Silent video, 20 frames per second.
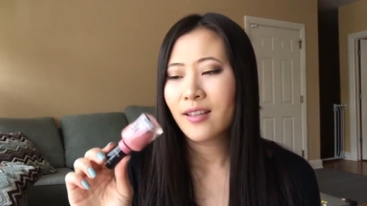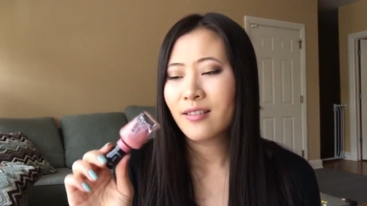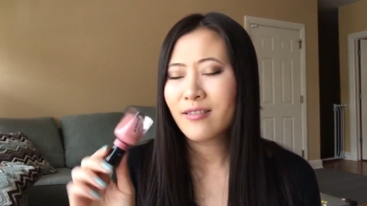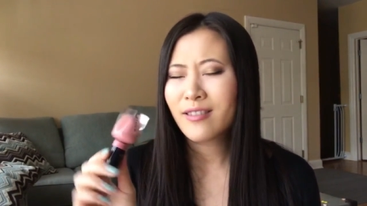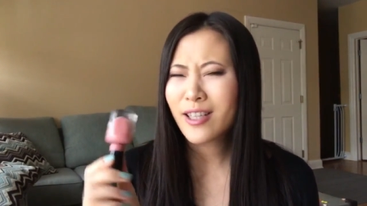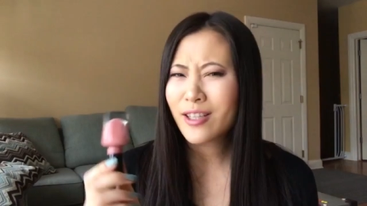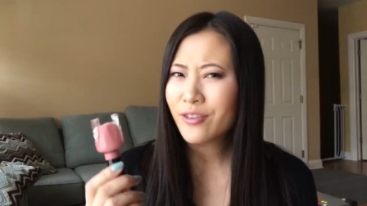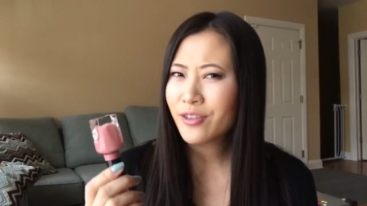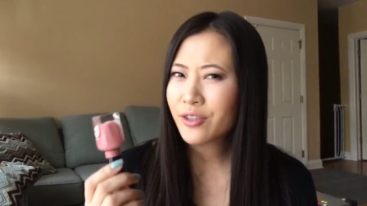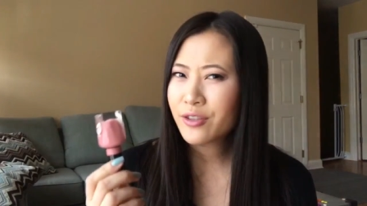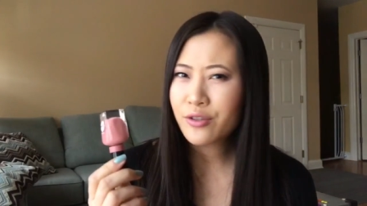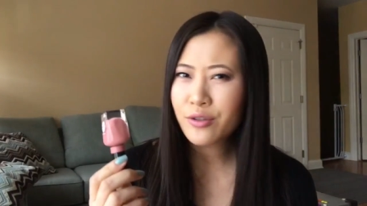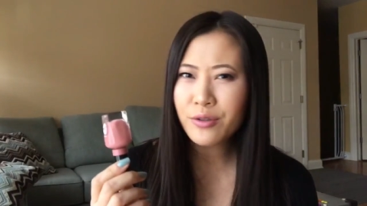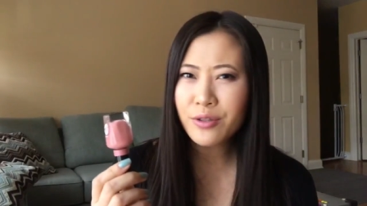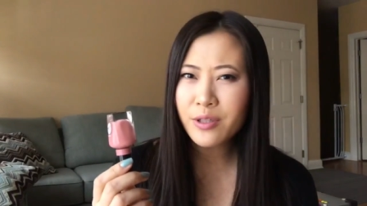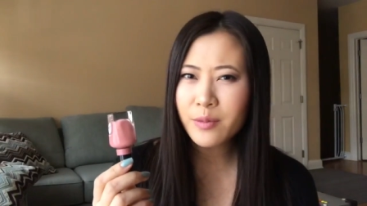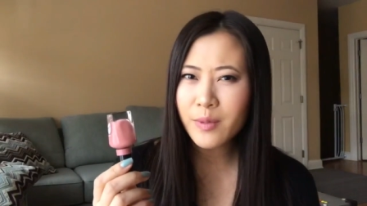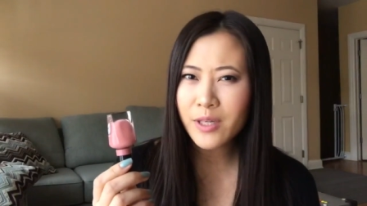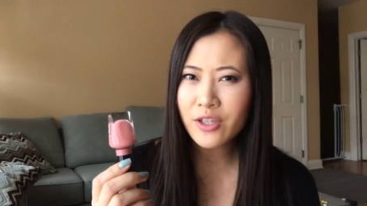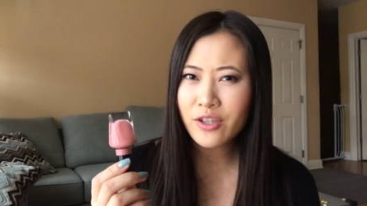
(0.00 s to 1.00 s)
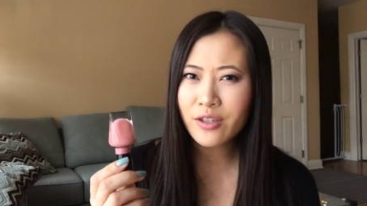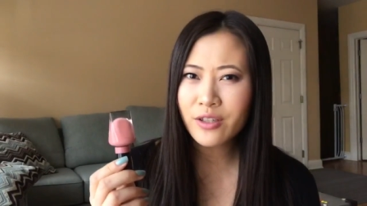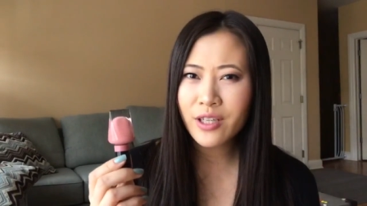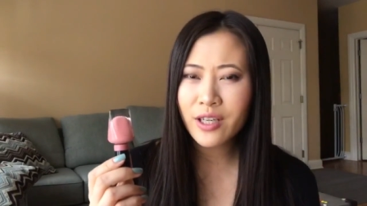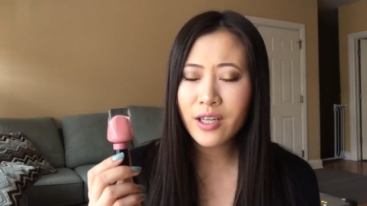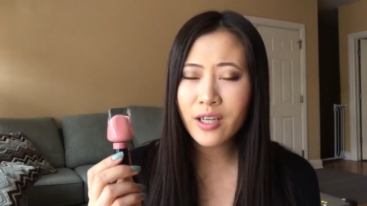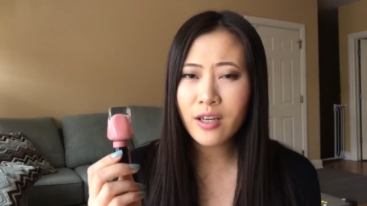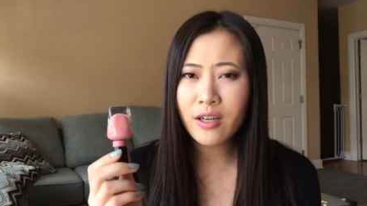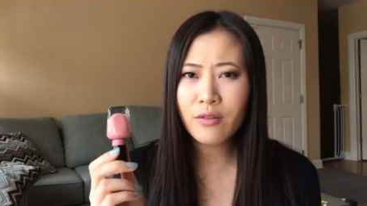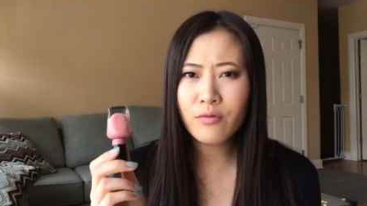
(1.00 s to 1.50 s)
Nothing too special
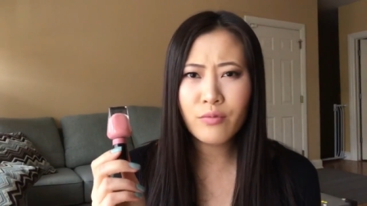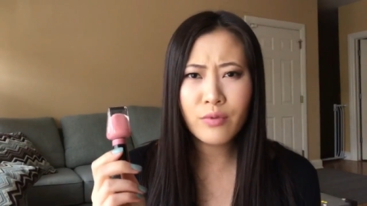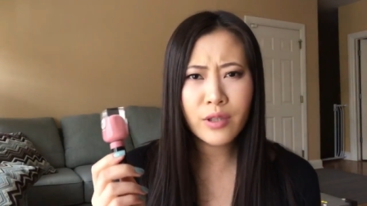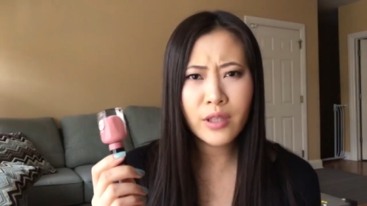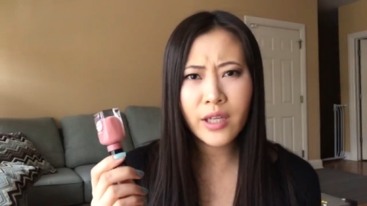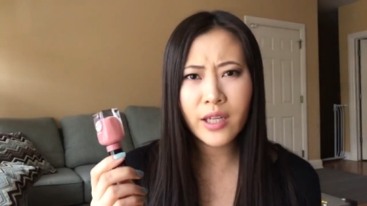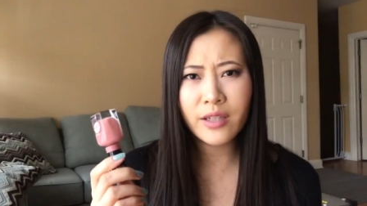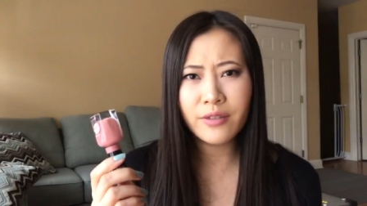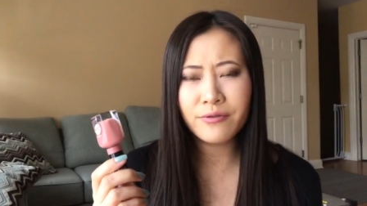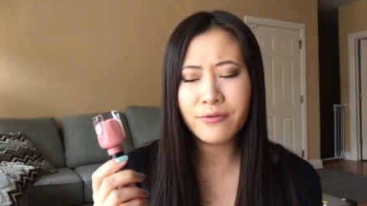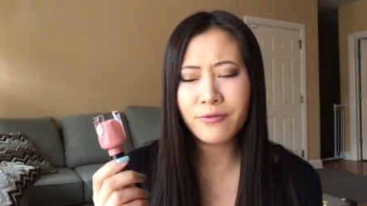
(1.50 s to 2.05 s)
here, really good